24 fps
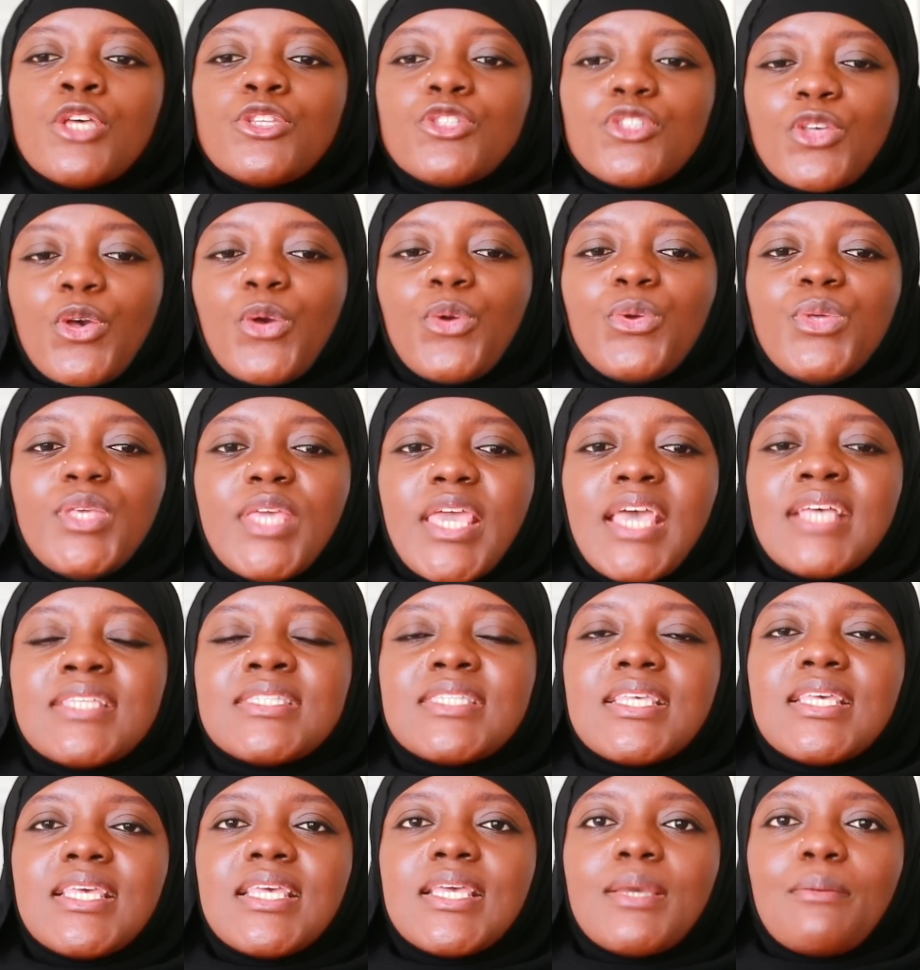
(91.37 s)
So
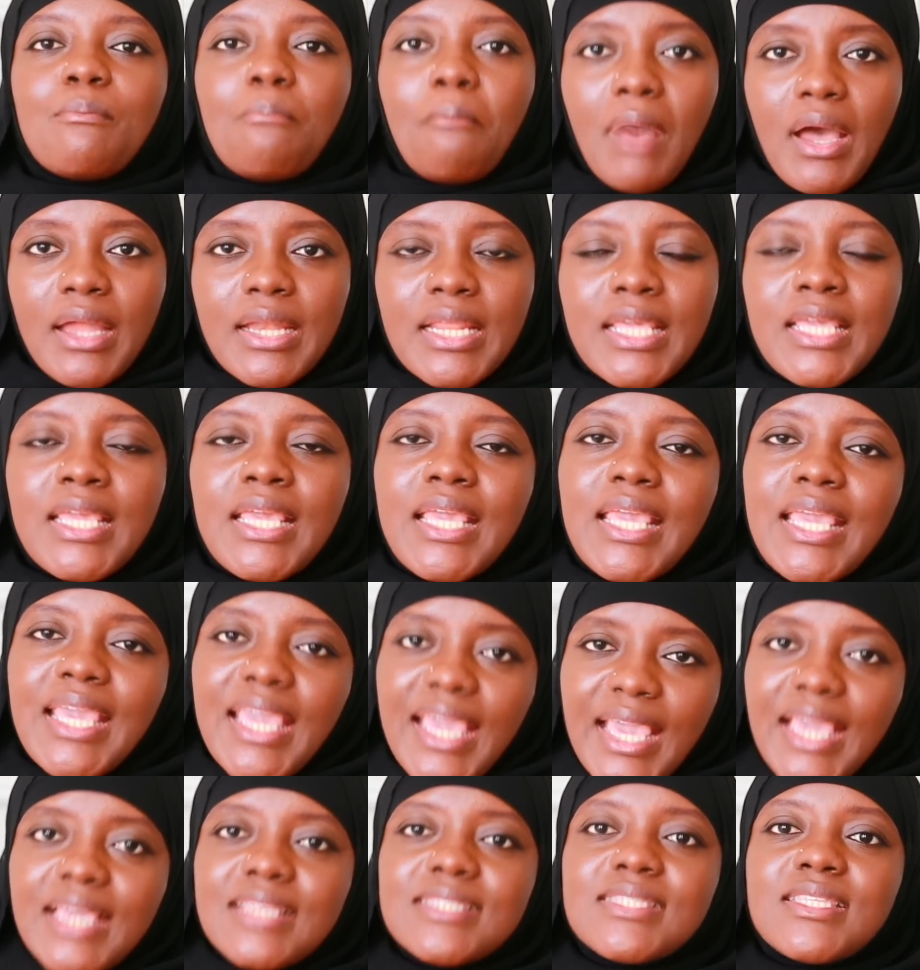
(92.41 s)
yes, money
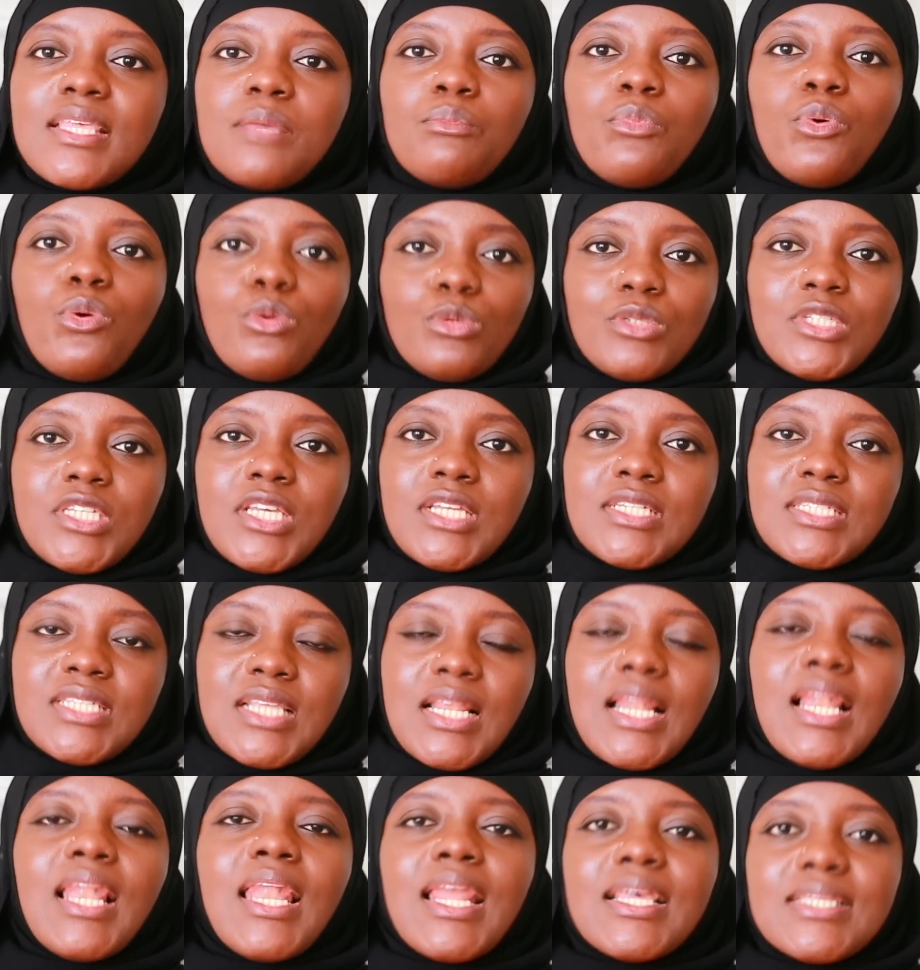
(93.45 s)
is
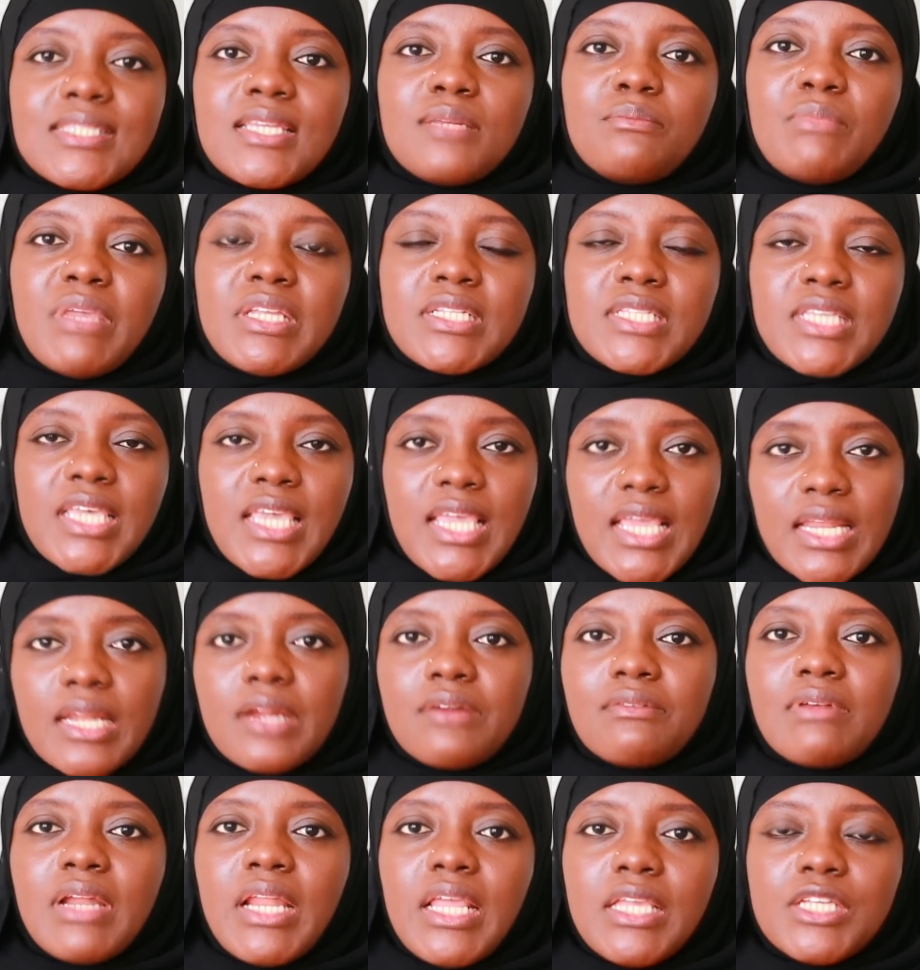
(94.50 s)
important, let's admit it,
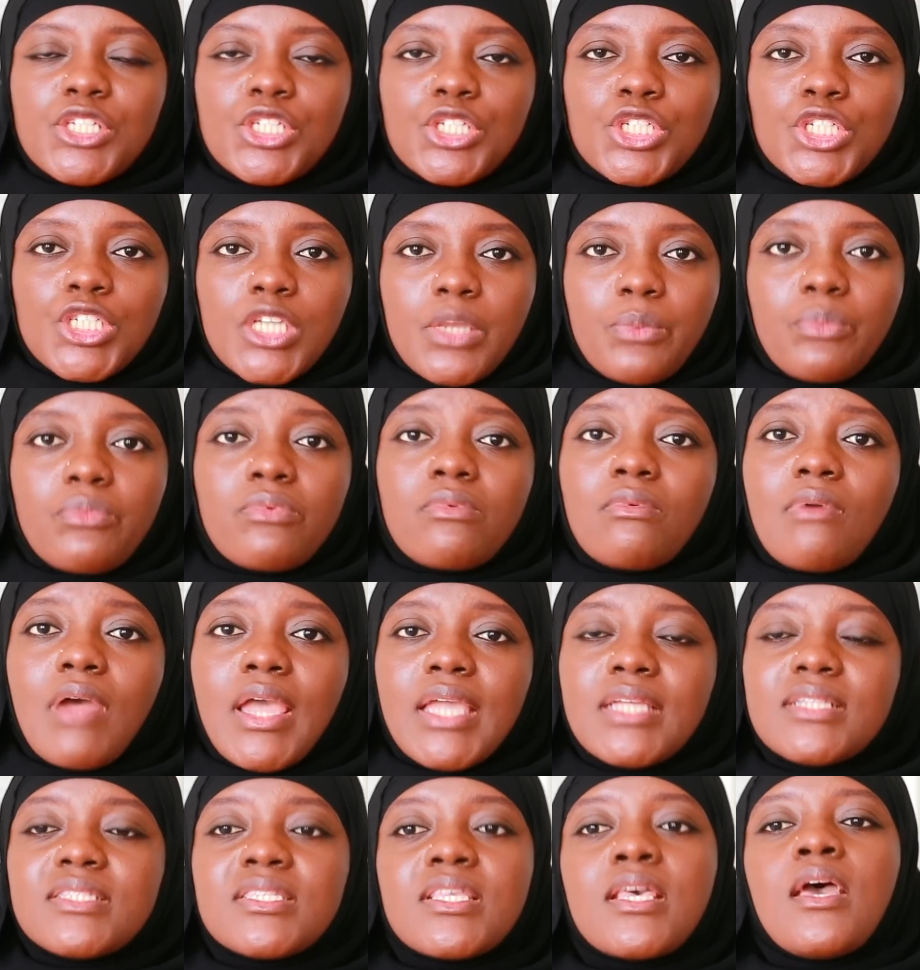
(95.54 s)
in a relationship,
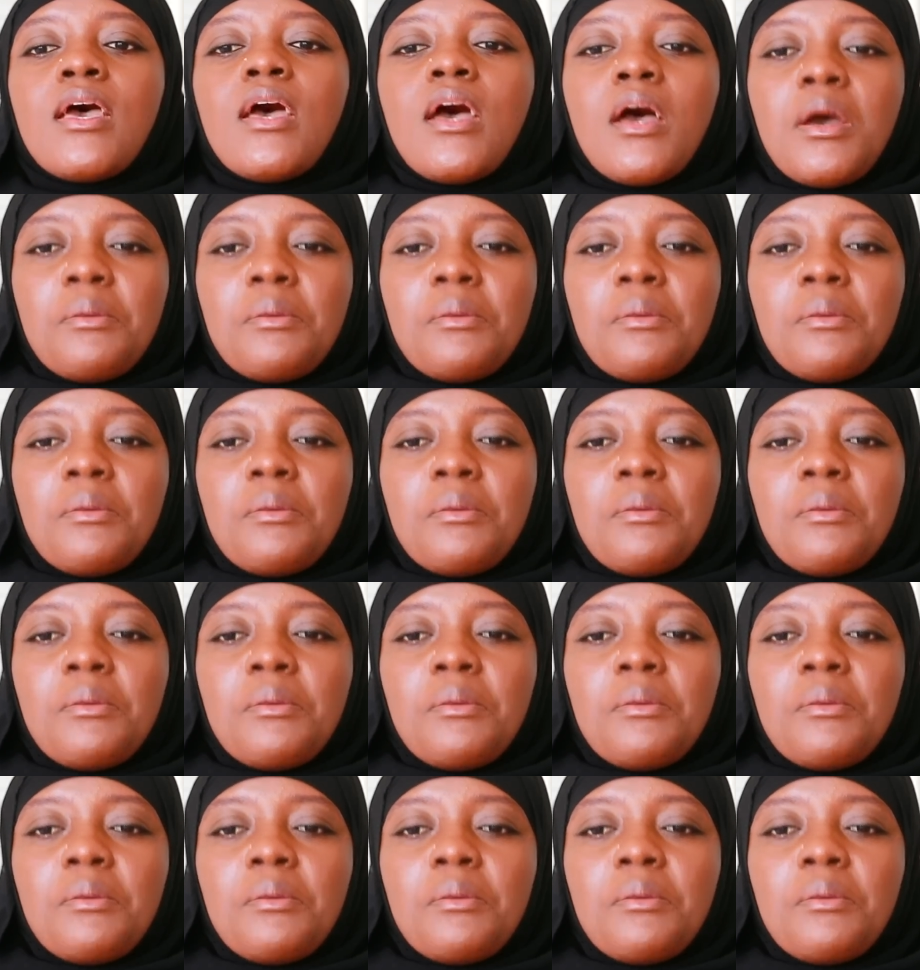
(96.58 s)
right?